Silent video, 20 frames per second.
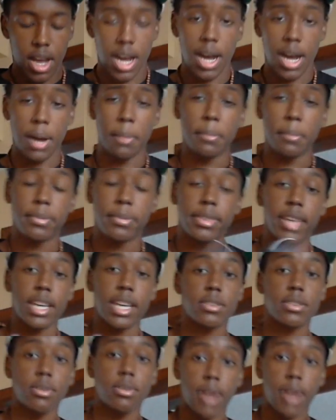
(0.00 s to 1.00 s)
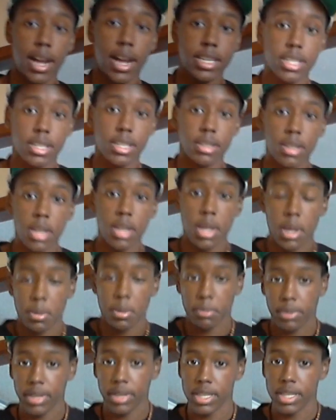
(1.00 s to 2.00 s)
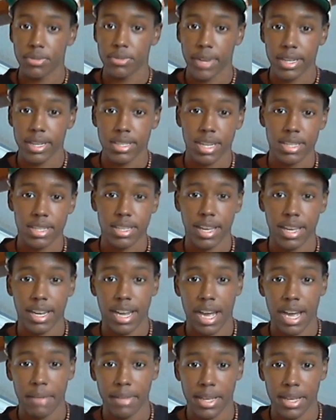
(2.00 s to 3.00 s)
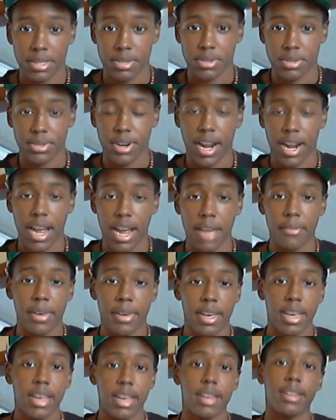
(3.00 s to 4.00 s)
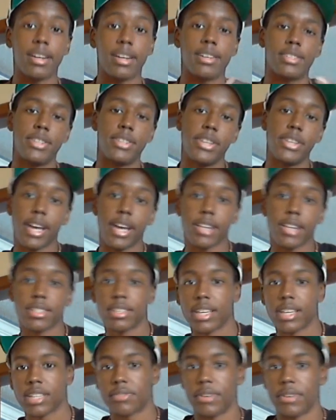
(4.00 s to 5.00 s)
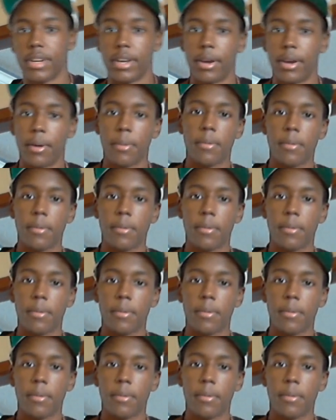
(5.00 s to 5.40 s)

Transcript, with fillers: Um, thanks for watching. Please rate, us, like, comment, and subscribe. And I'll see you guys in the next video.